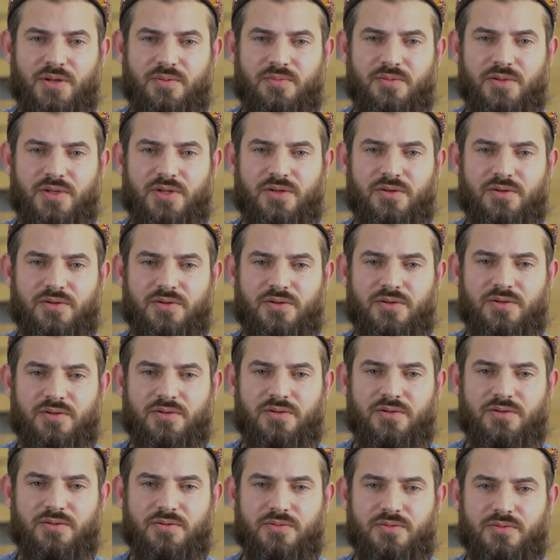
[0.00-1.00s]

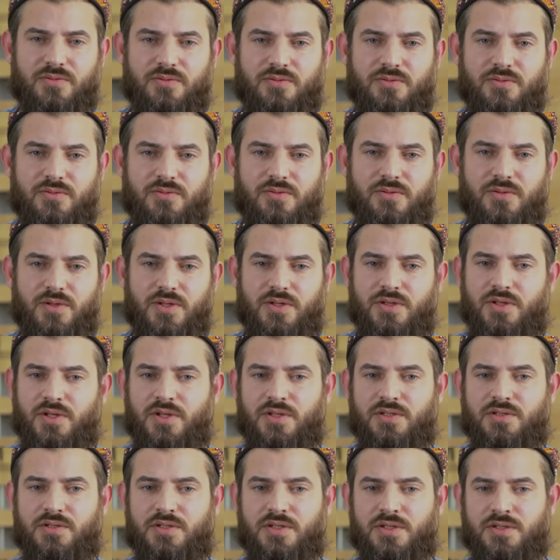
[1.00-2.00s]
because
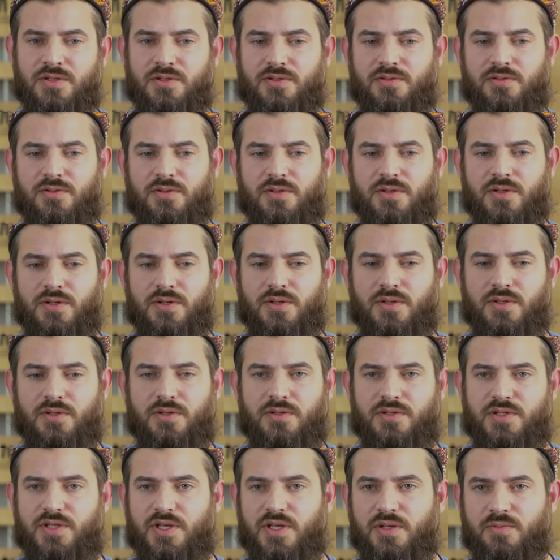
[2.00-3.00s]
they're just
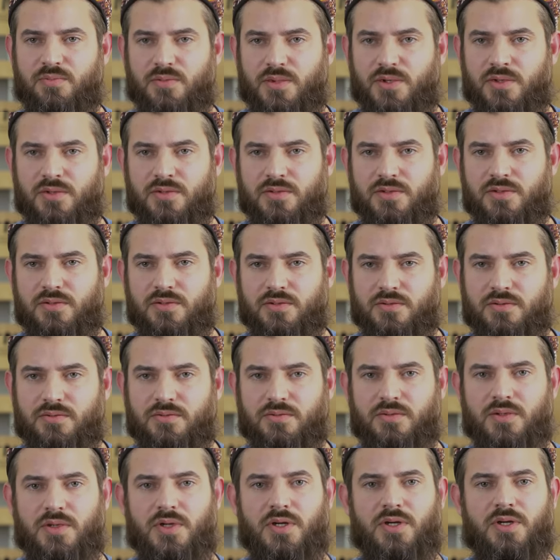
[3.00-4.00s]
symbols
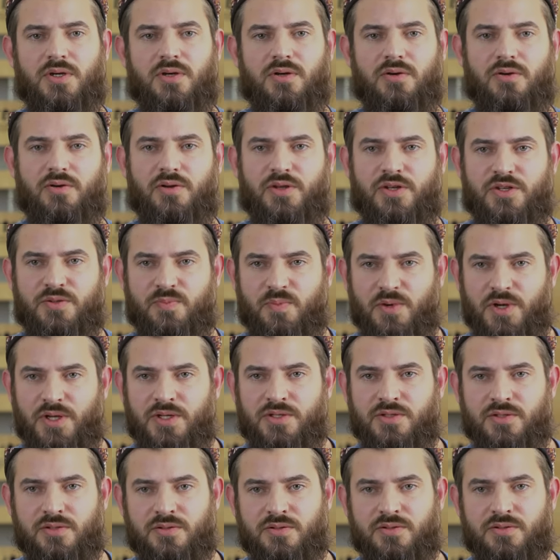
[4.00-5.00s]
or
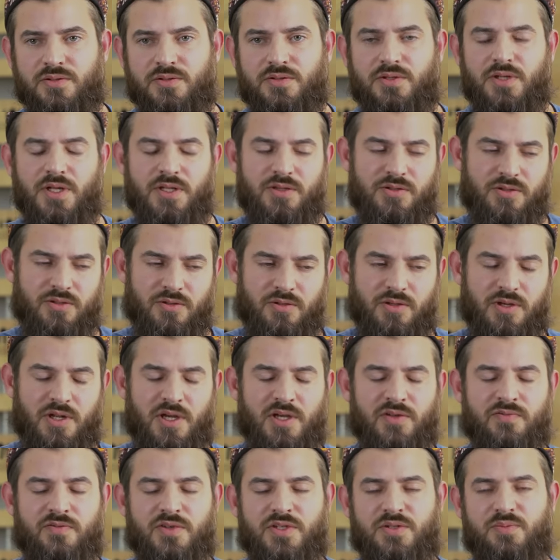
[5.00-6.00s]
expressions that your
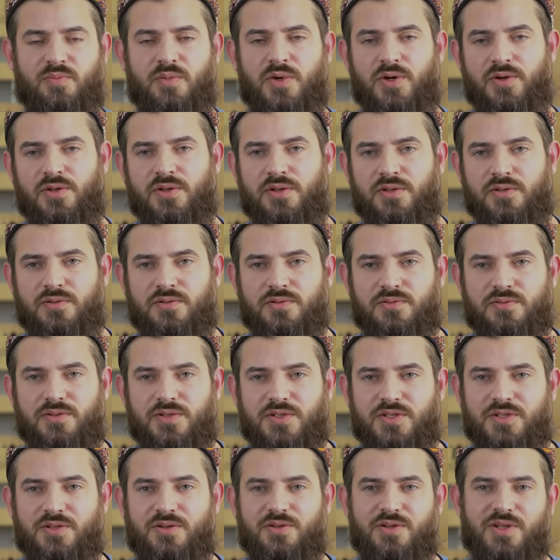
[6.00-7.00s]
life is void.
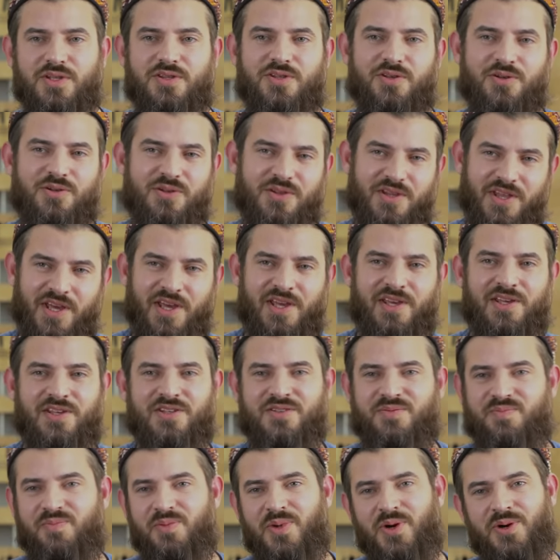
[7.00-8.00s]
It's not that your day
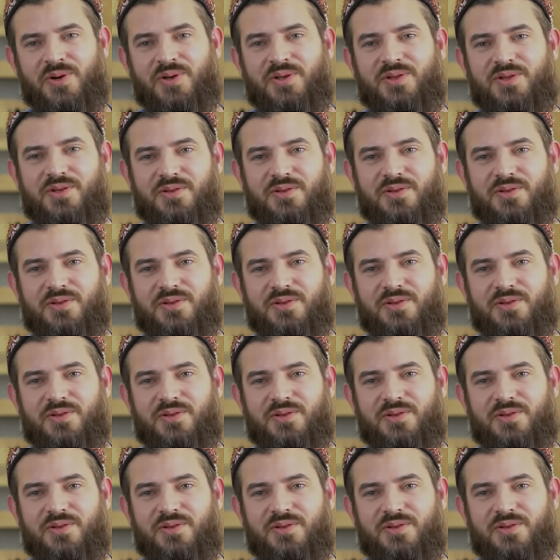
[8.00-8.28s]
is void.